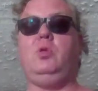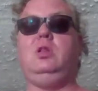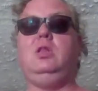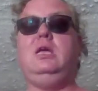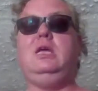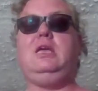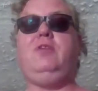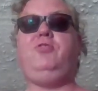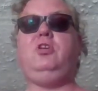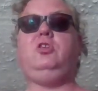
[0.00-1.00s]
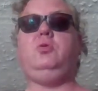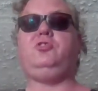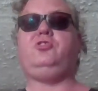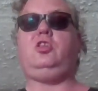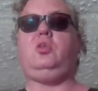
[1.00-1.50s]
Well, if you do a
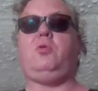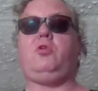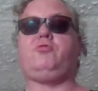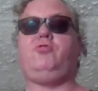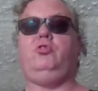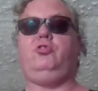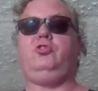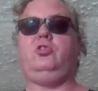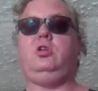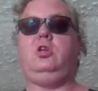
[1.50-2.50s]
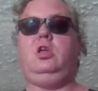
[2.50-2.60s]
sit-up or a crunch,